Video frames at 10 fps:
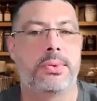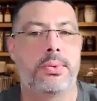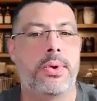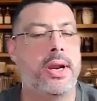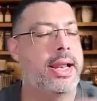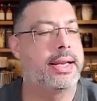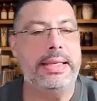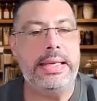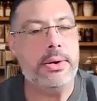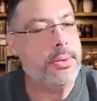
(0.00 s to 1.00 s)
We're not a
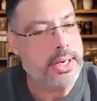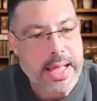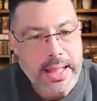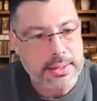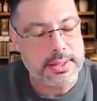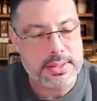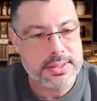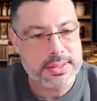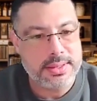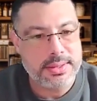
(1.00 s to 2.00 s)
legal
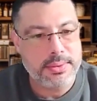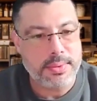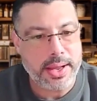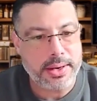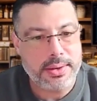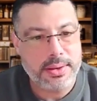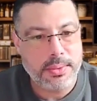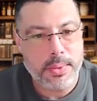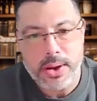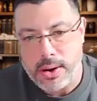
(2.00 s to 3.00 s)
analysis, right?
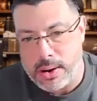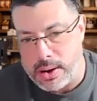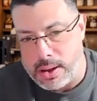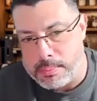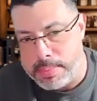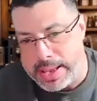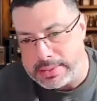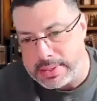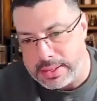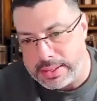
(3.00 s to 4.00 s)
We are
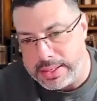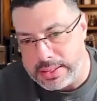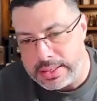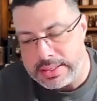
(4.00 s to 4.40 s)
basically